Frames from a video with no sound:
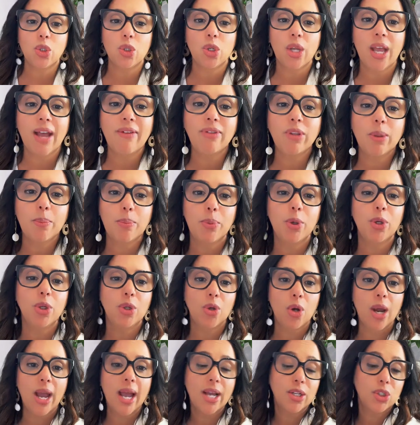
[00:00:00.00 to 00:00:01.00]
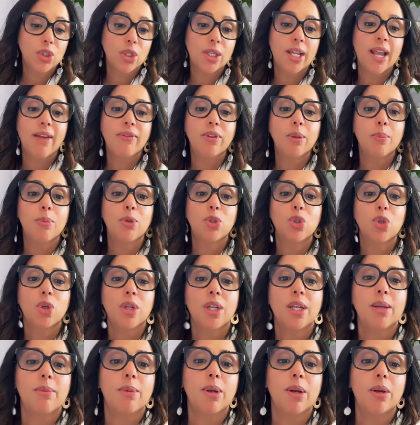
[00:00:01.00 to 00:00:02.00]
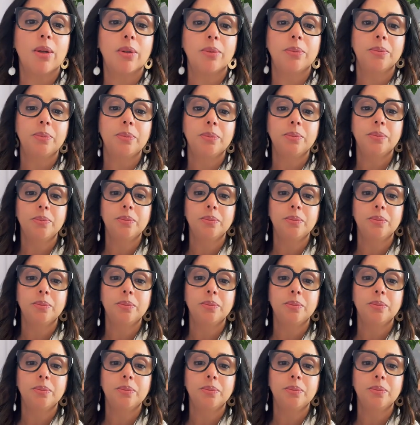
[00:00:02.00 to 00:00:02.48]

So you have to put, you actually have to put your email.